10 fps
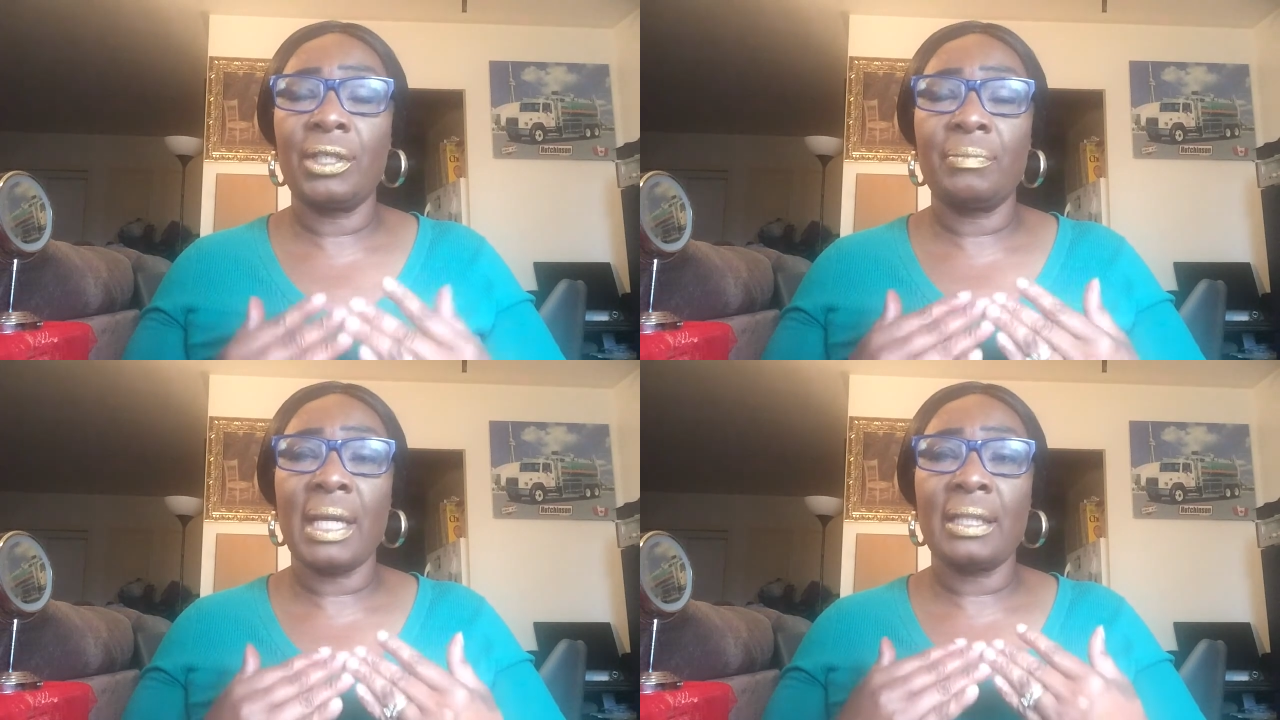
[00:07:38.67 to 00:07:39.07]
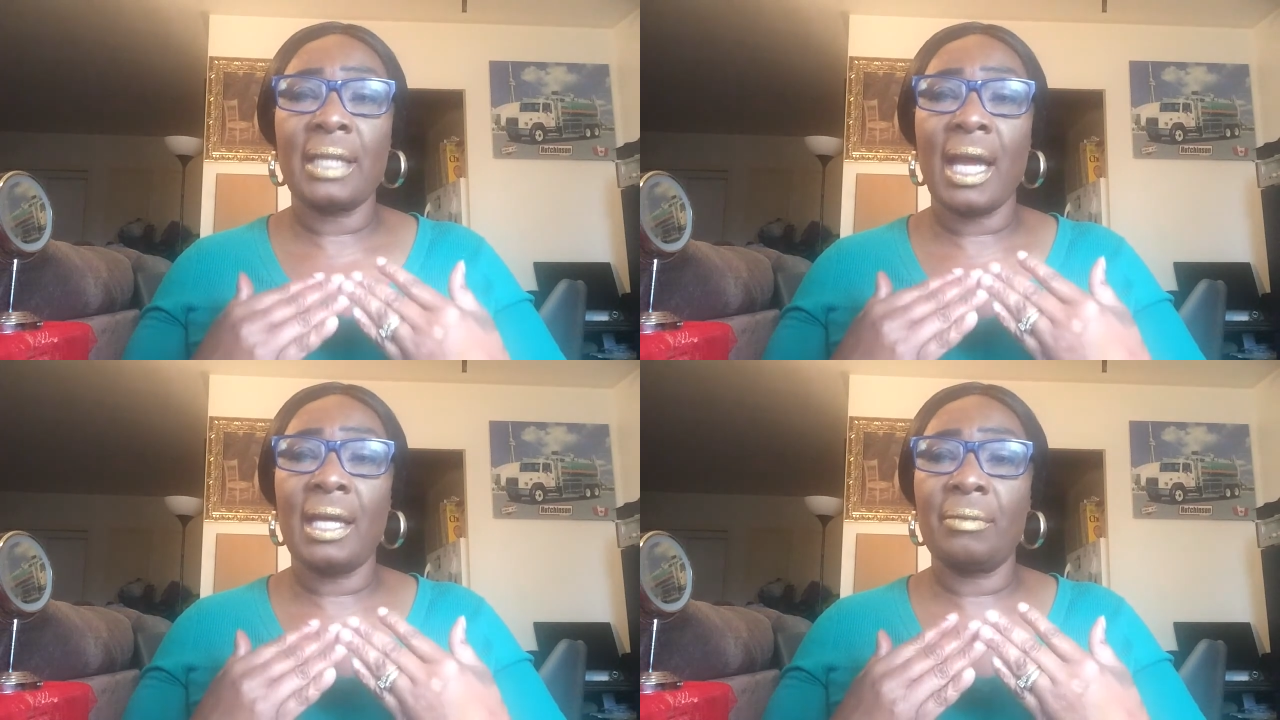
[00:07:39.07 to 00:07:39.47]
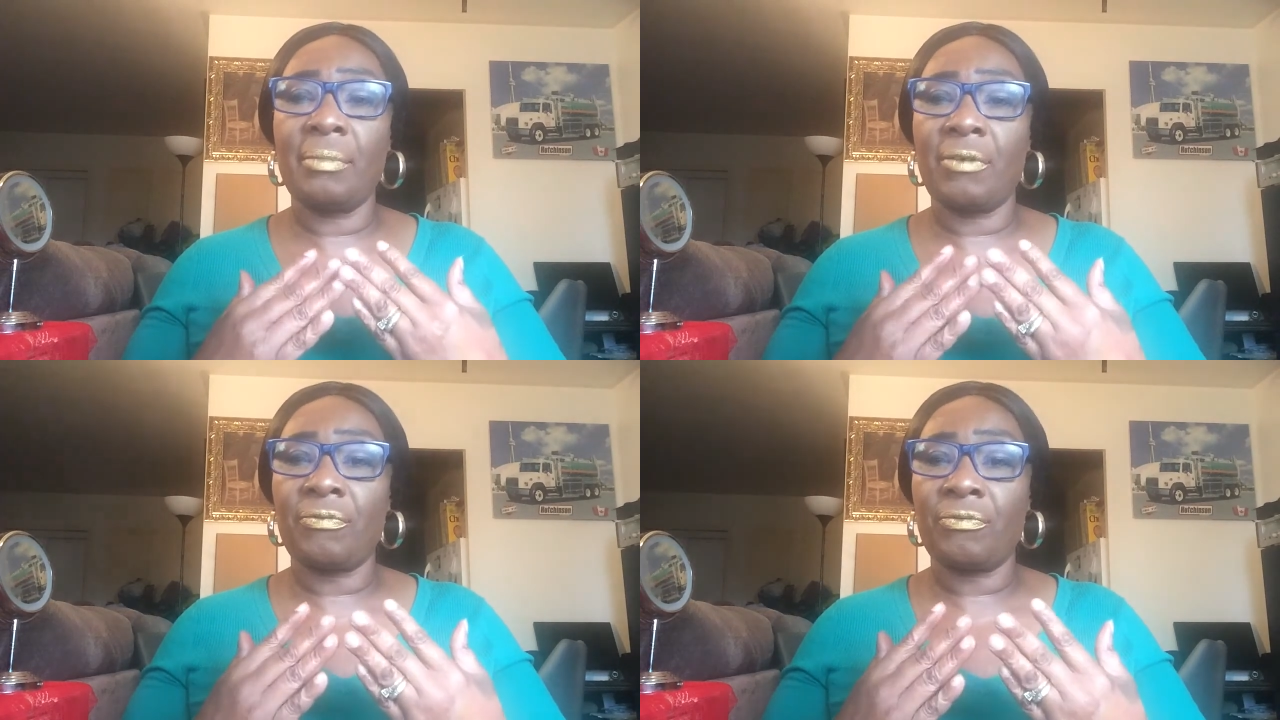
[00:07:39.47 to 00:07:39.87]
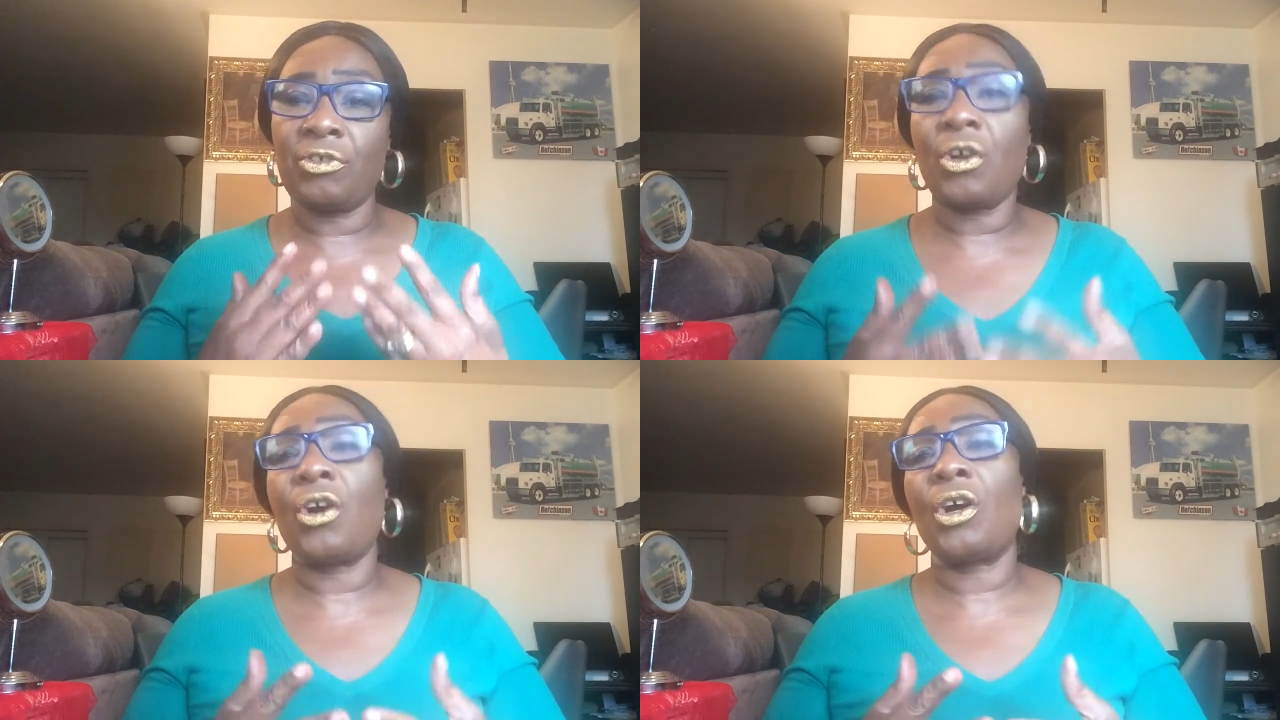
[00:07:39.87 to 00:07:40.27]
in my time of
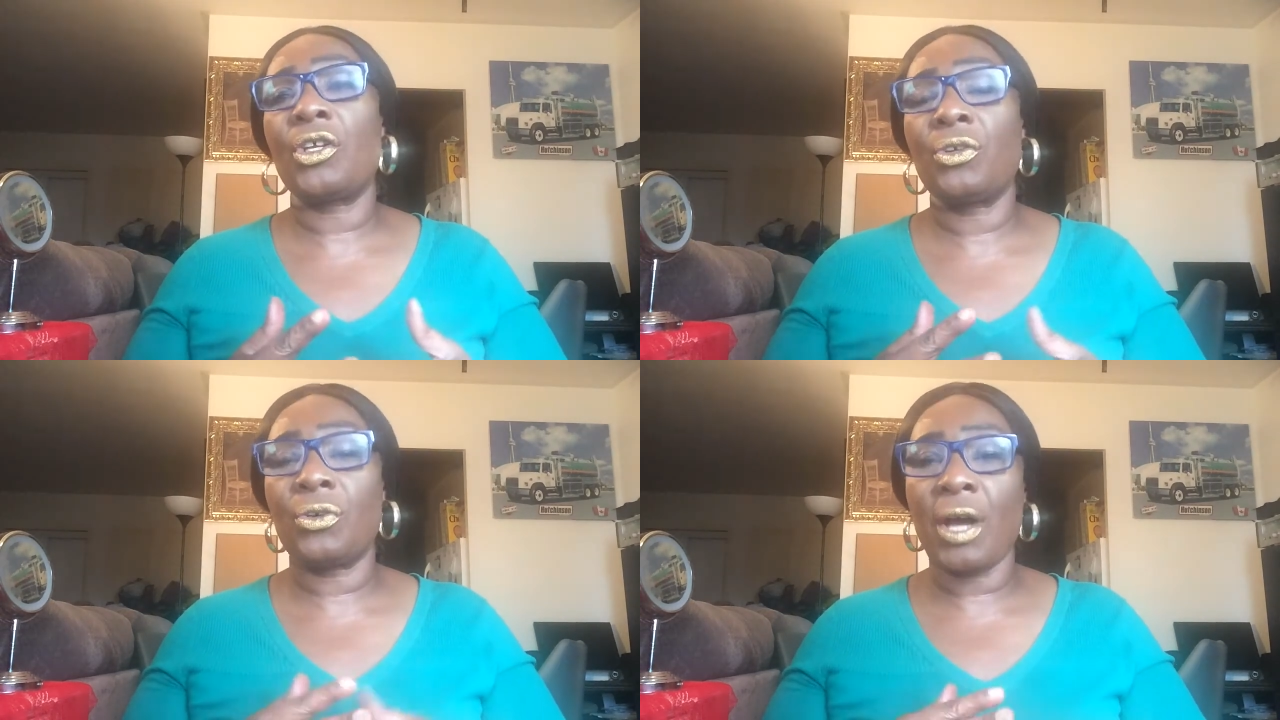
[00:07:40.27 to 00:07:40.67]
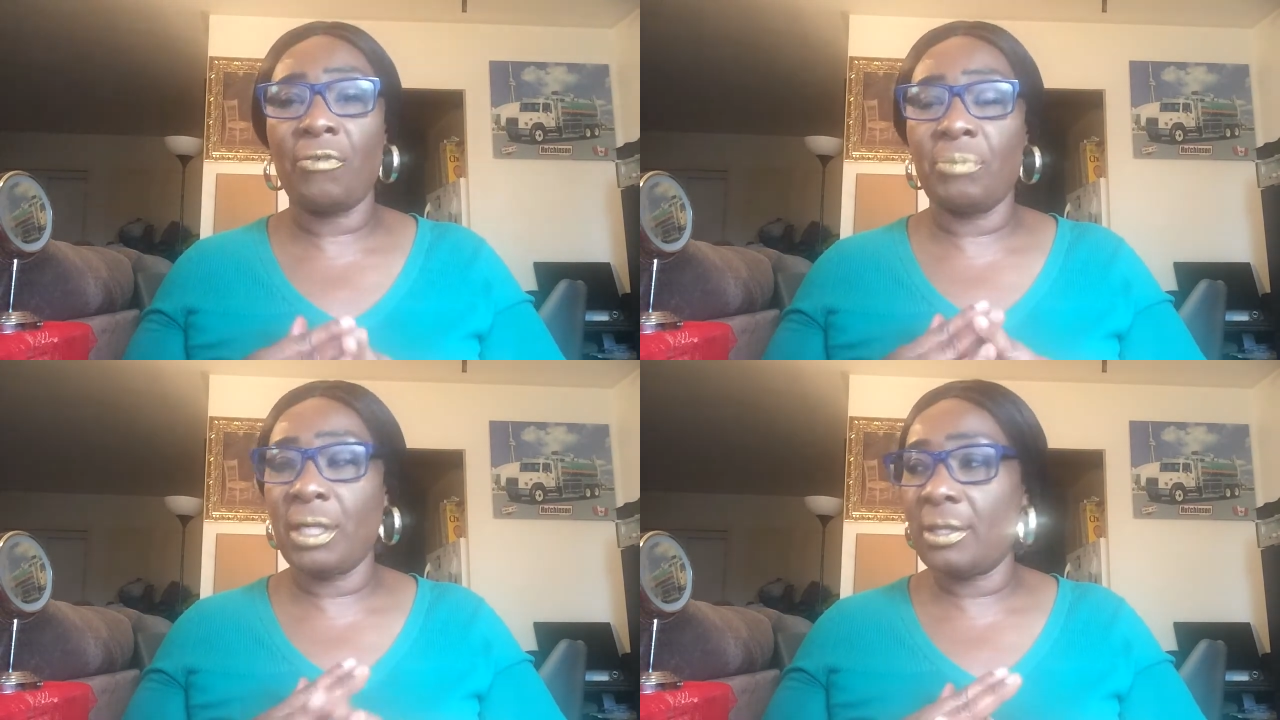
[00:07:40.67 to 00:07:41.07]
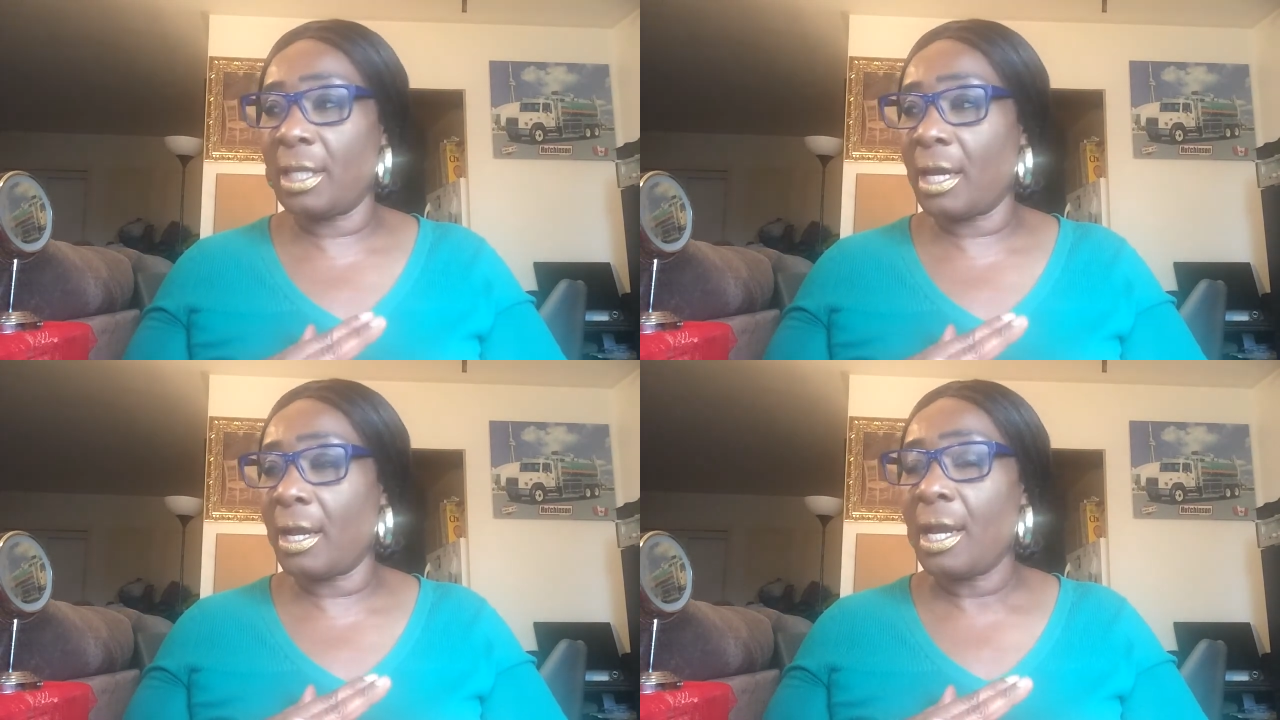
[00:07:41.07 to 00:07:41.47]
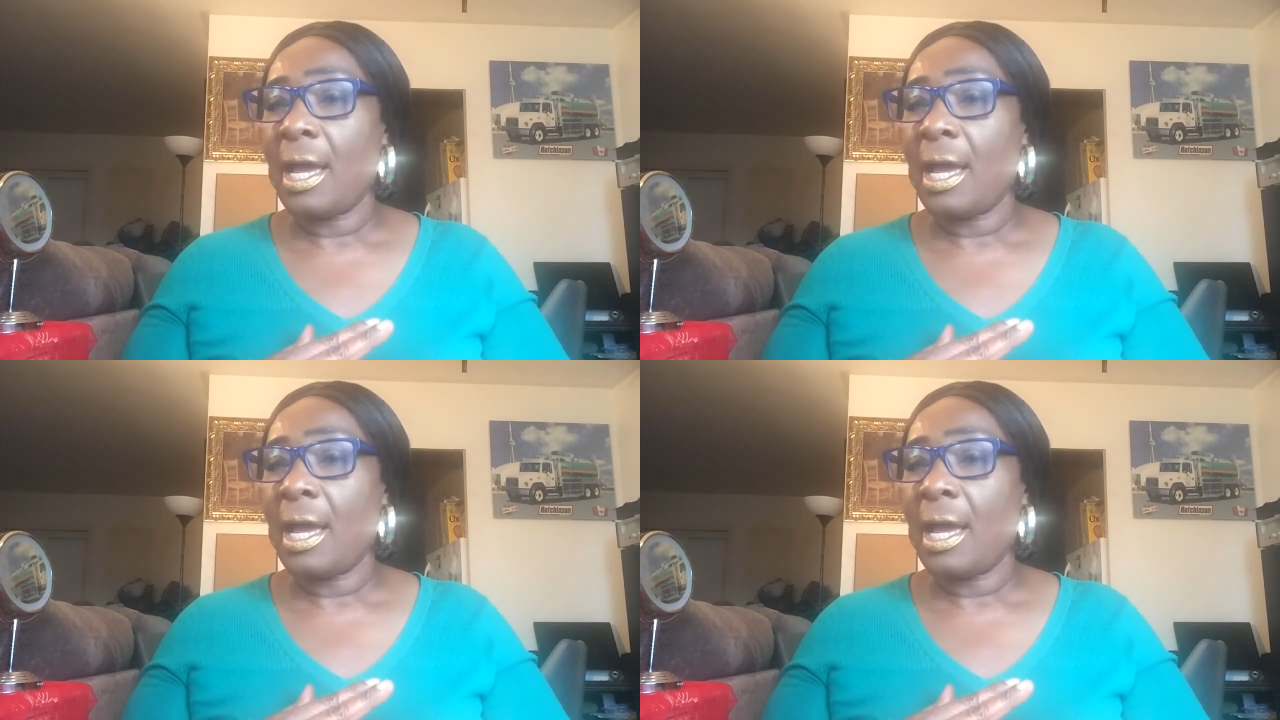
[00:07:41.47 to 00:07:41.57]
joy, you have been there.